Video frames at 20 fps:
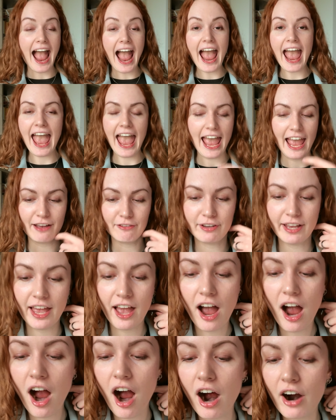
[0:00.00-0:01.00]
I have a
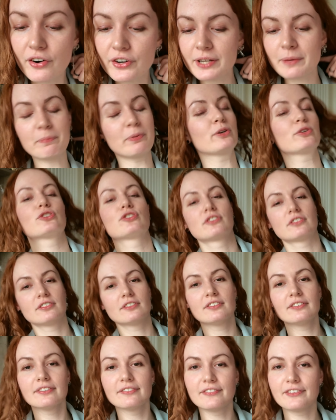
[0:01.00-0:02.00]
Harry Potter,
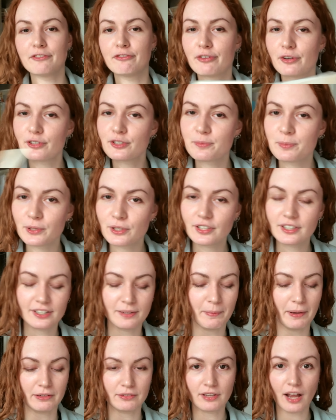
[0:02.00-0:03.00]
the first book
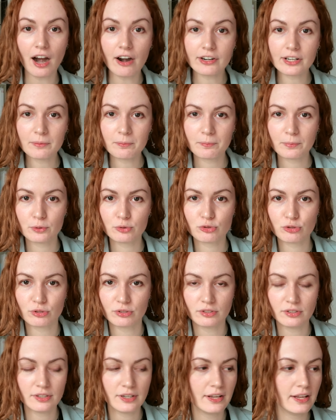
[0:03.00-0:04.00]
about Harry
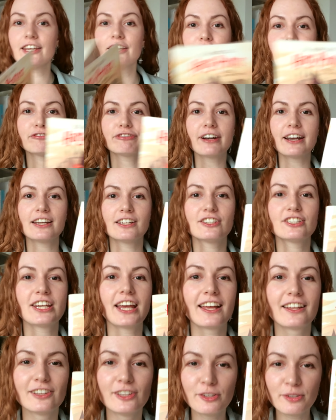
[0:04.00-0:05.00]
Potter, in French,
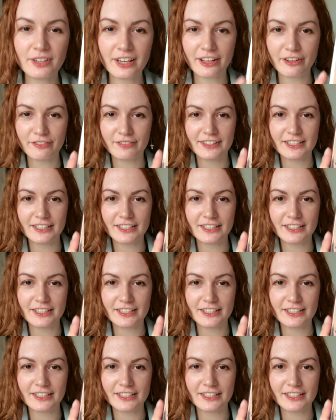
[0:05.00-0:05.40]
and look at